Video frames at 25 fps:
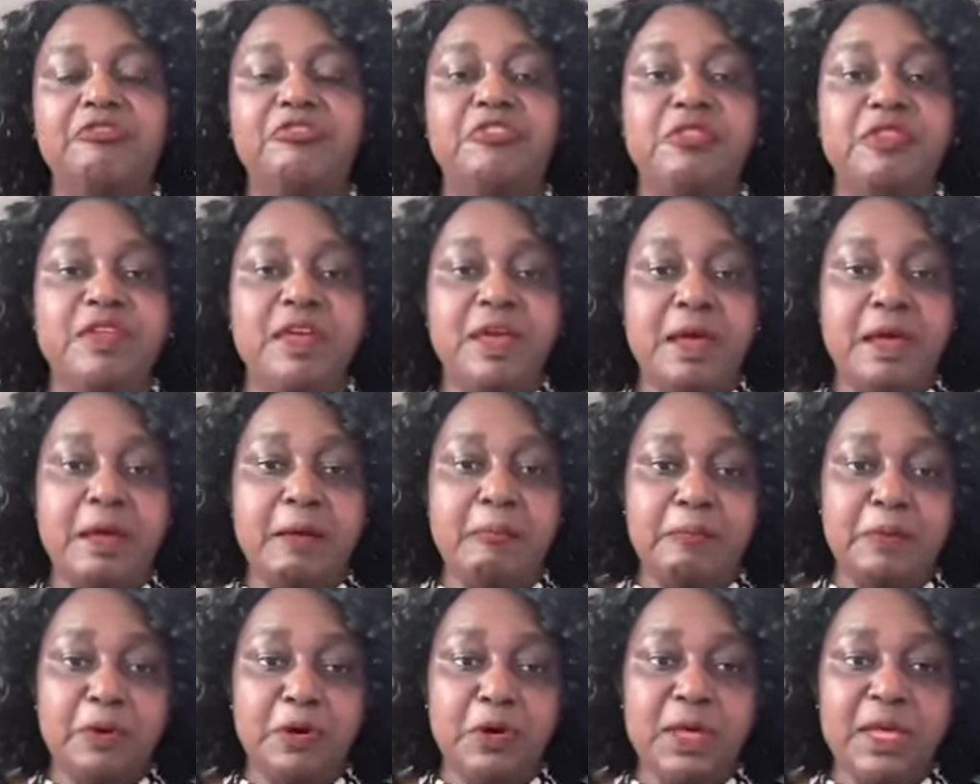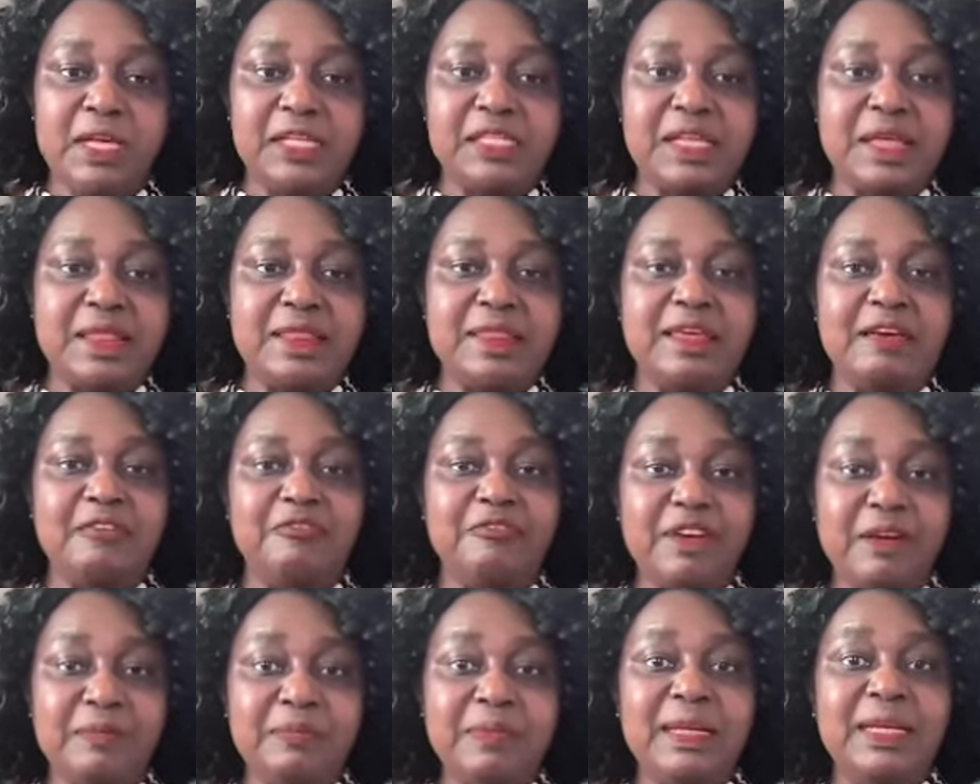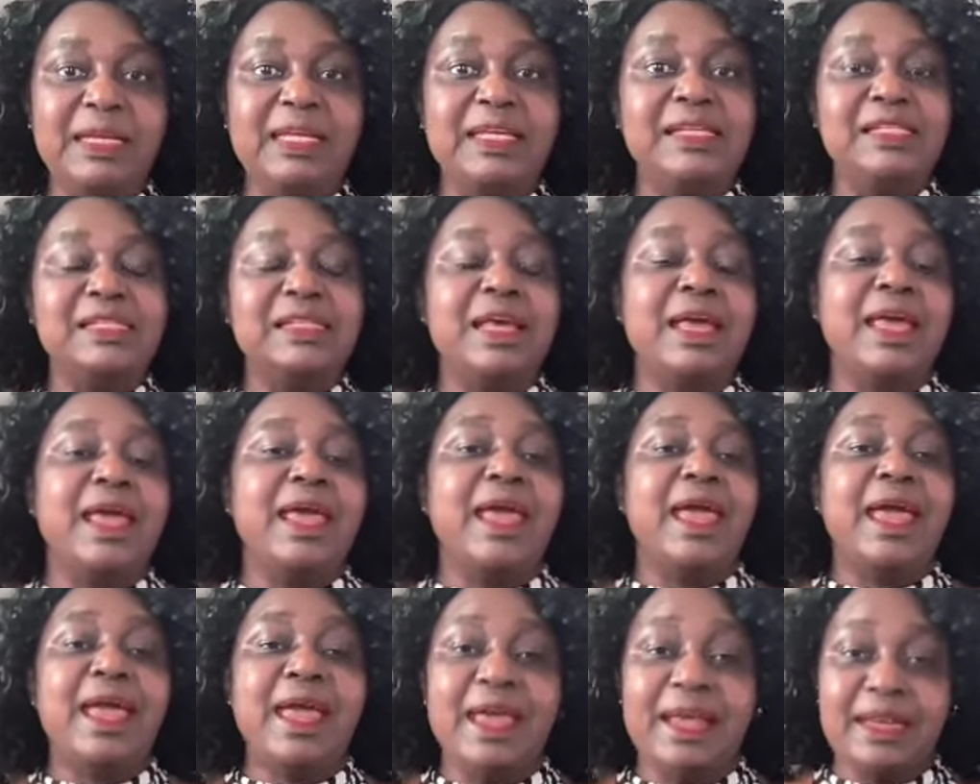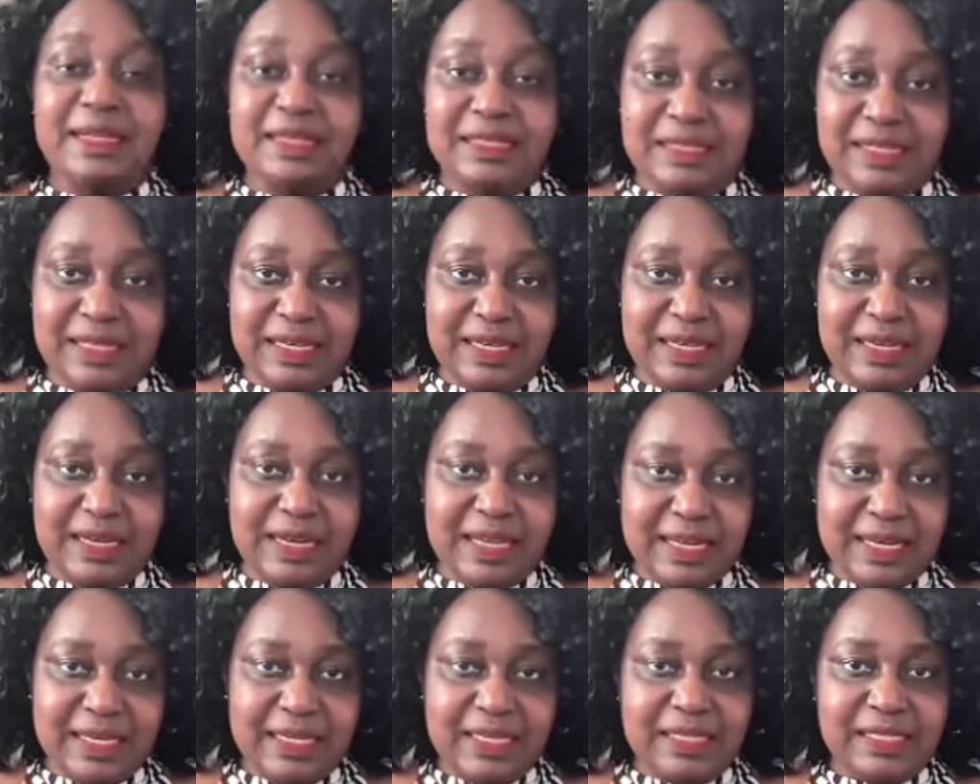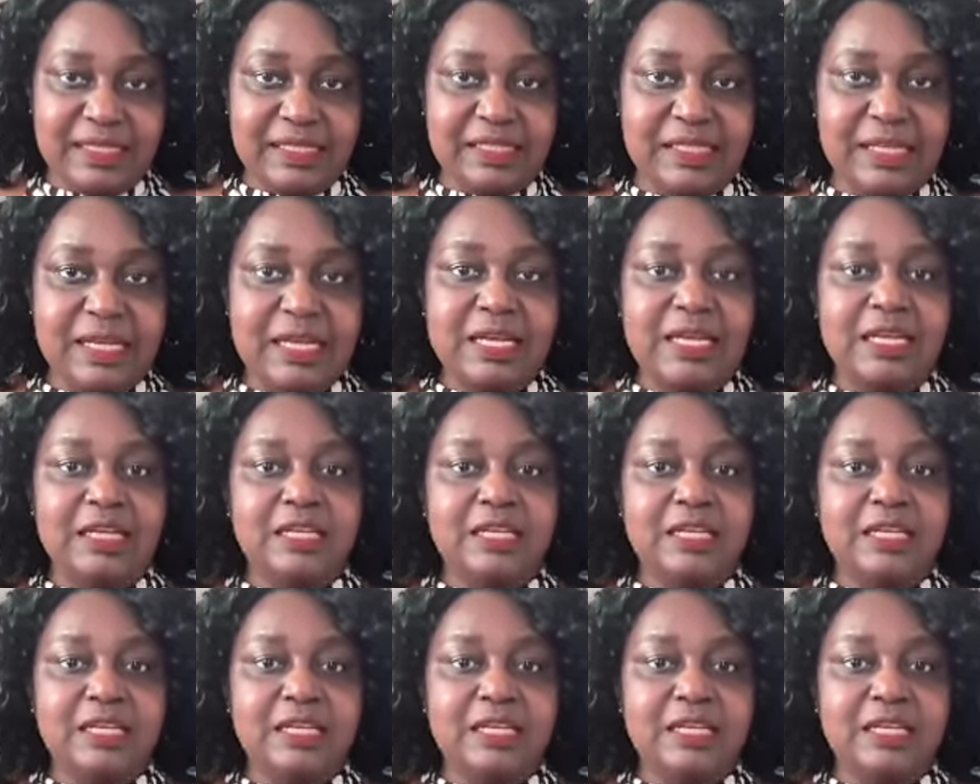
for their employers and their families, and nannies.